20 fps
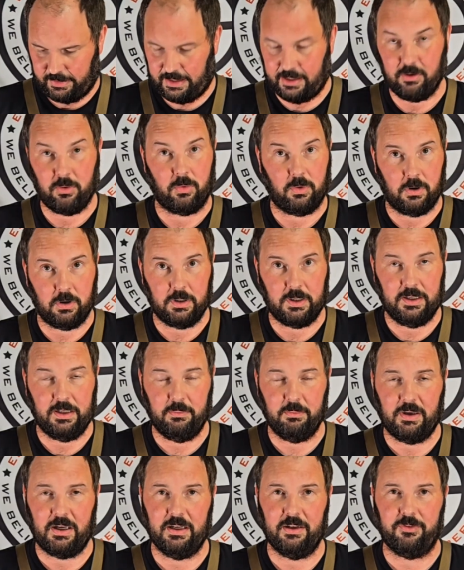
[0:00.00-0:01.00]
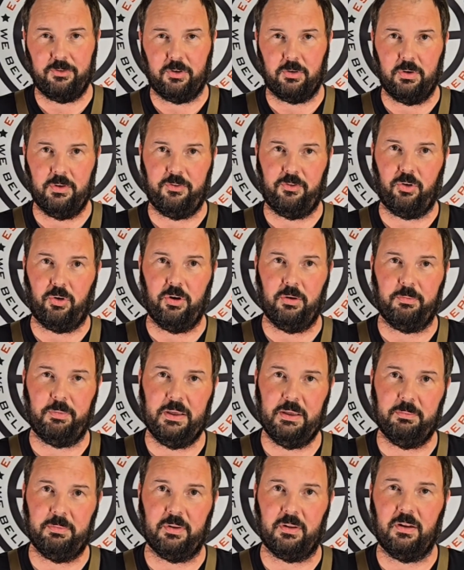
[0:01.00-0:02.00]
I don't want any money for referring
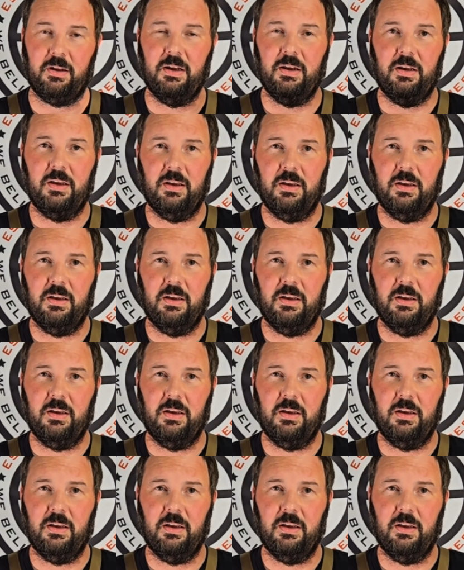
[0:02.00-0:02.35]
people.